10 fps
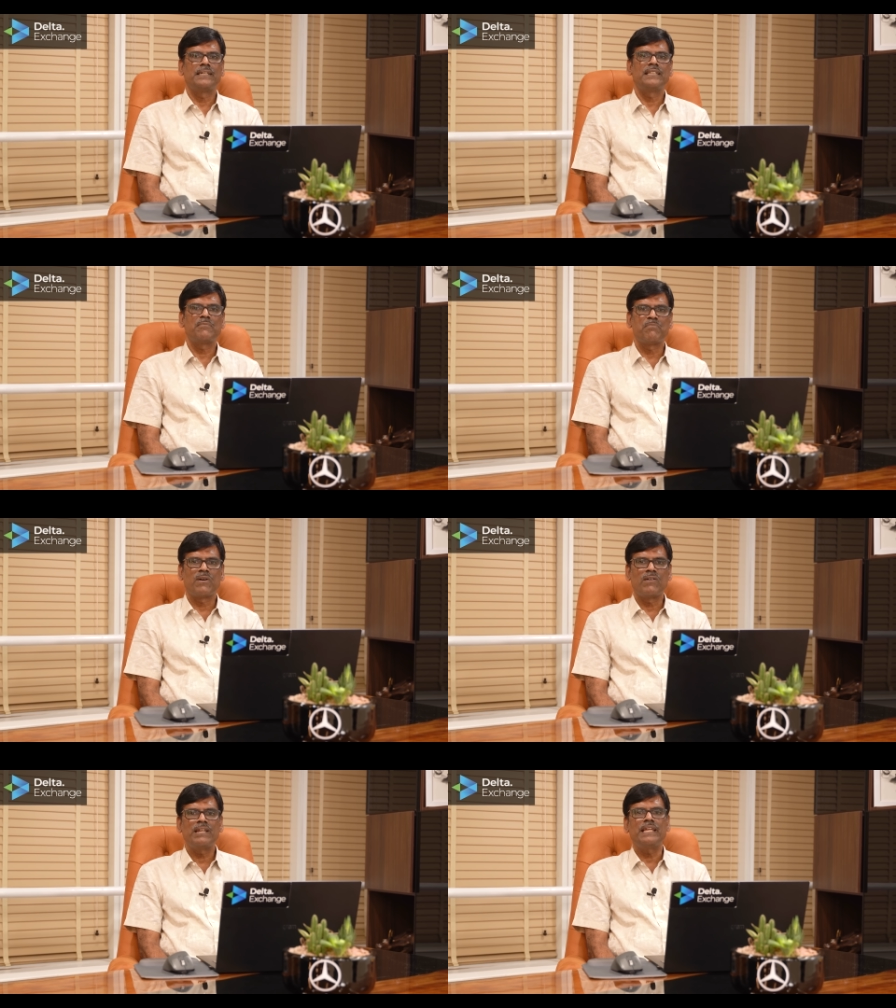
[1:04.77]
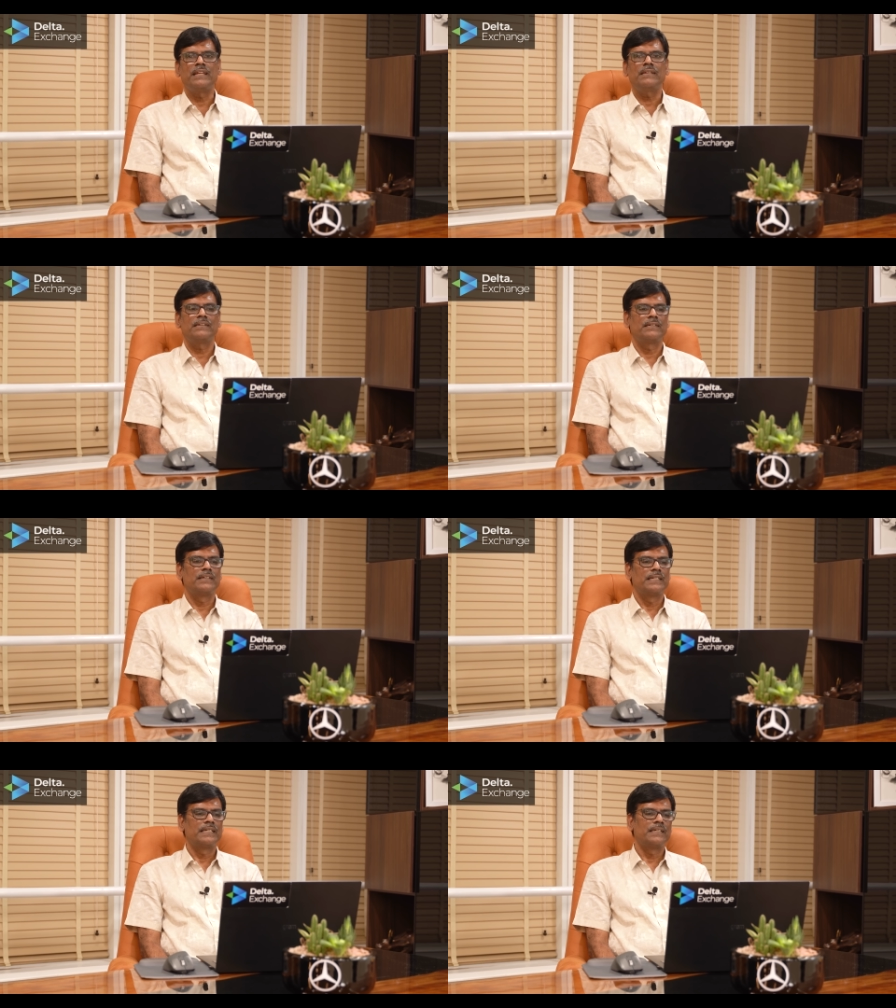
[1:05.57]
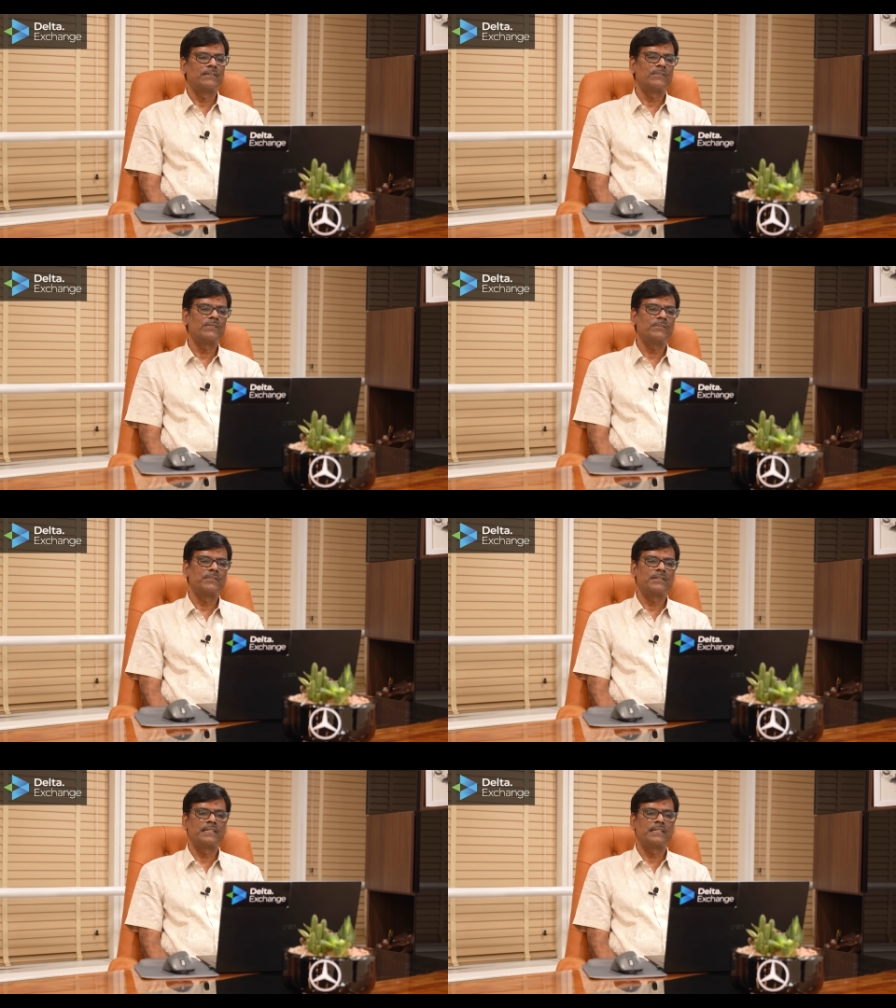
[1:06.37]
in the morning, you know,